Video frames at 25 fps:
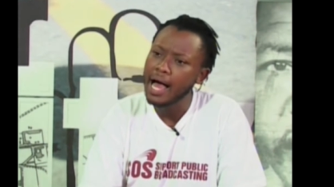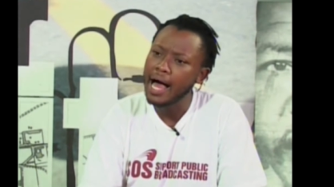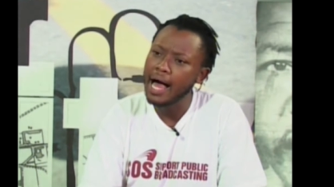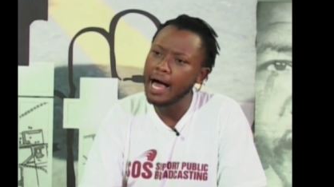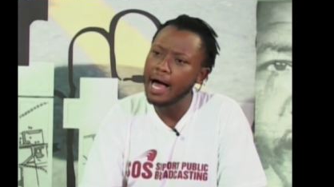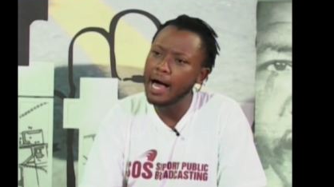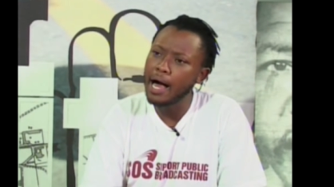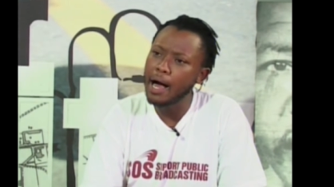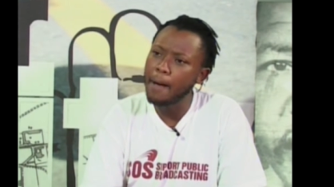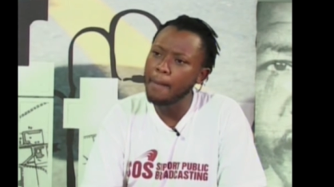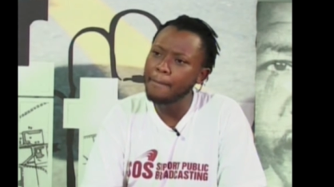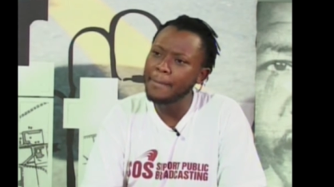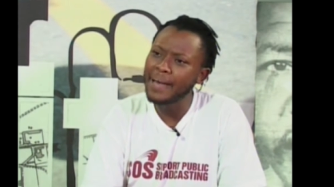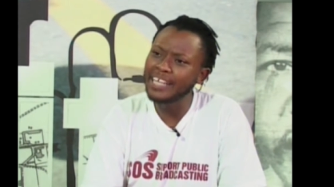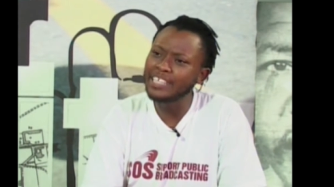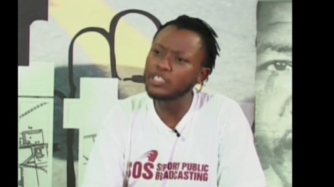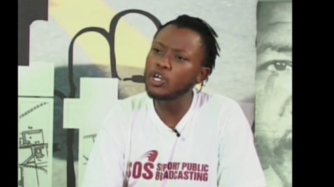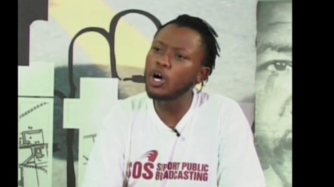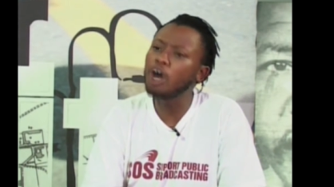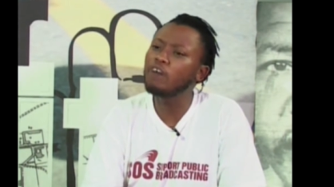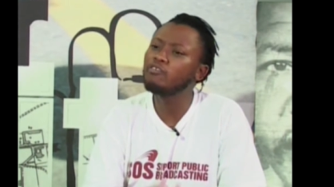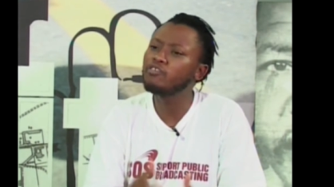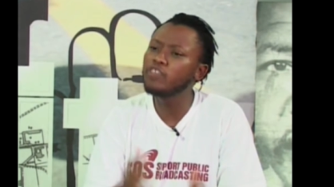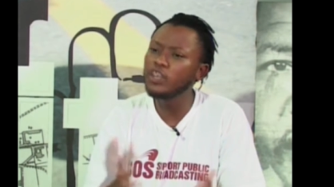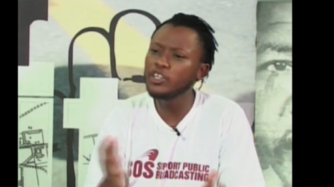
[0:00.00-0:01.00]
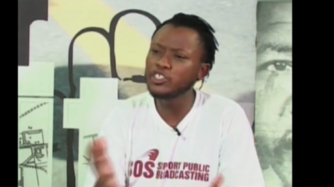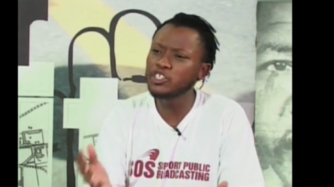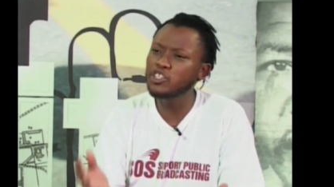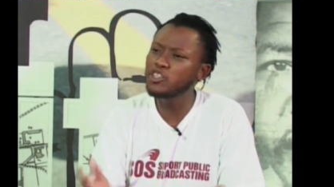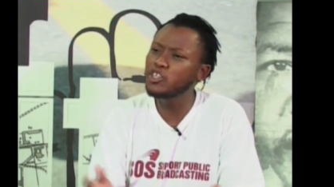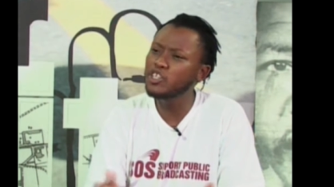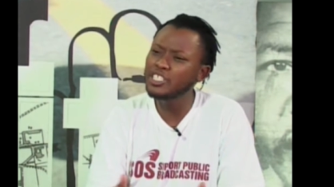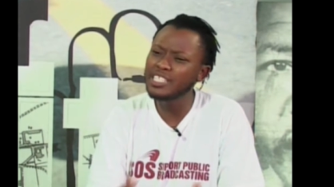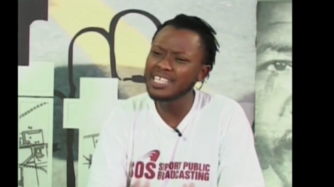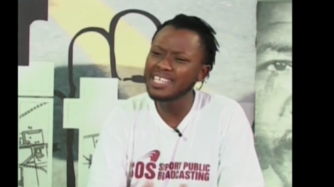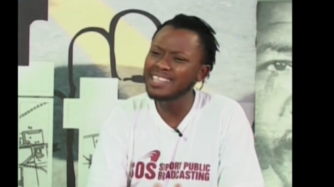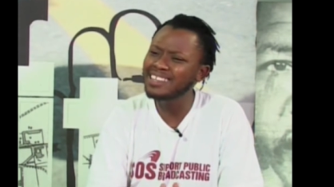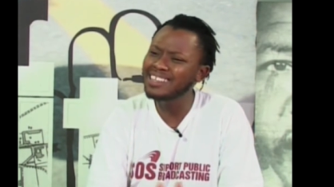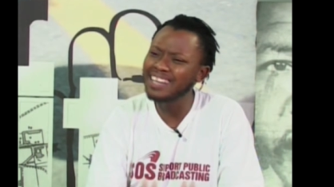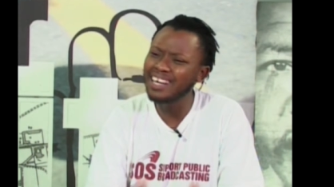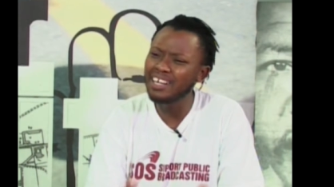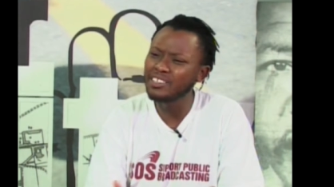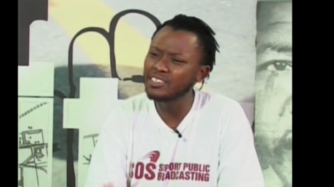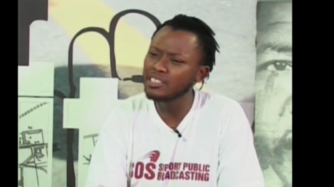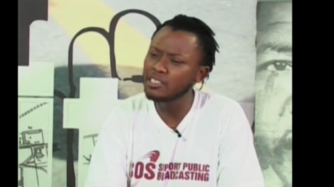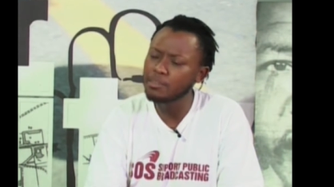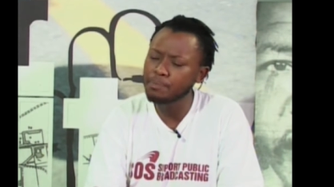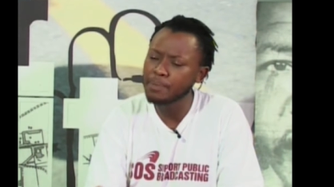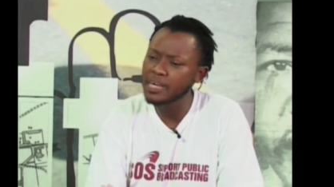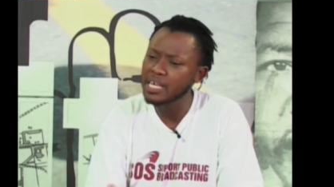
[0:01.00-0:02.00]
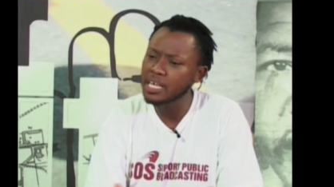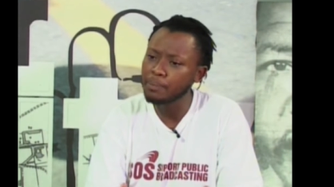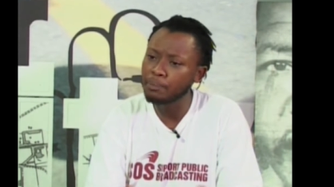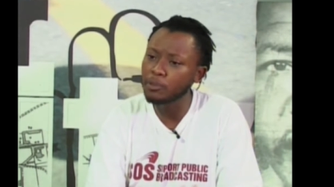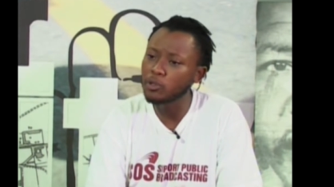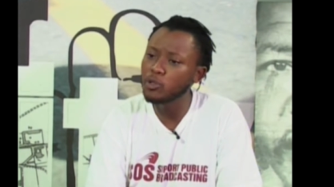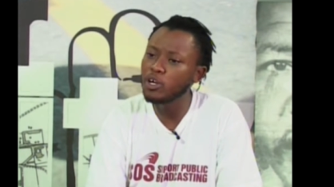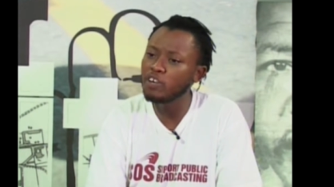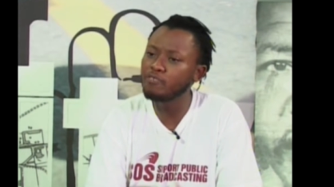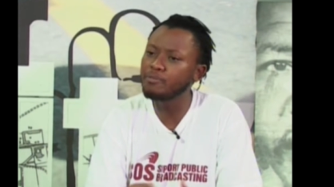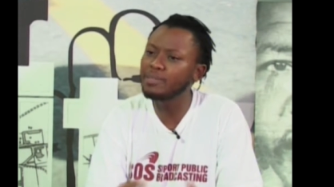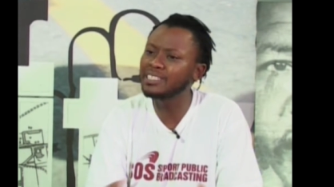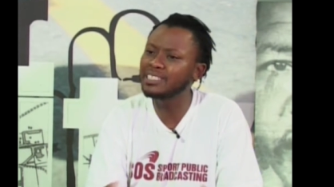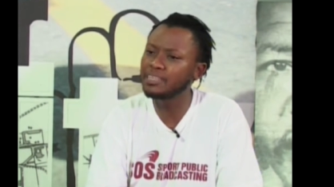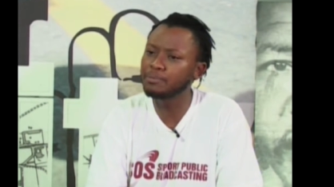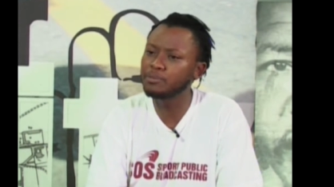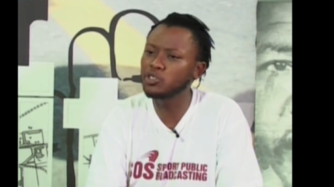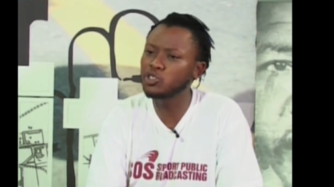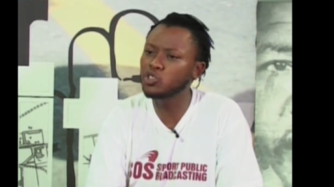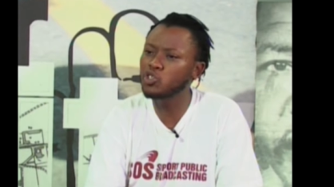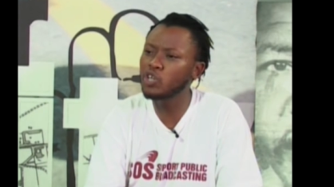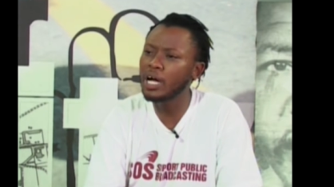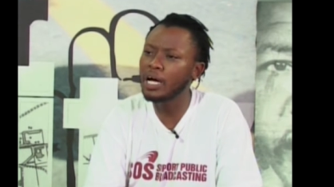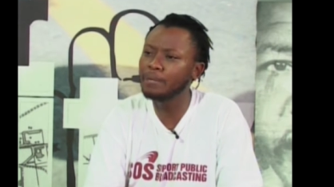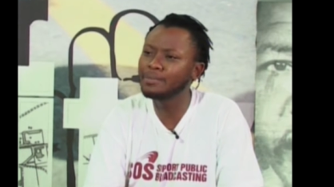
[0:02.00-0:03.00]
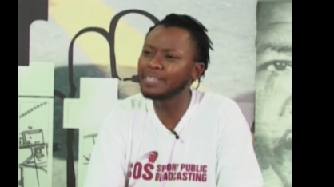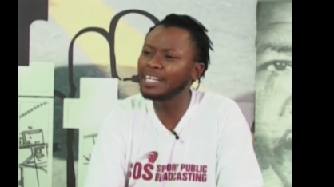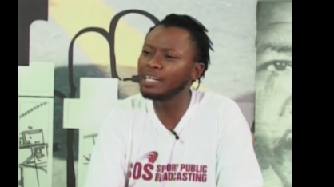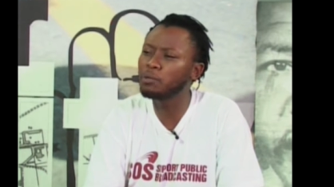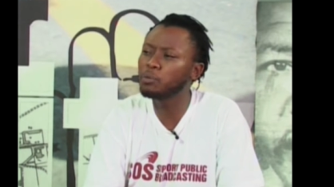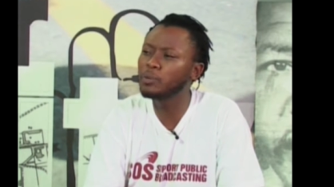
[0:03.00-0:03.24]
And of those 13,000 people who have been subscribed,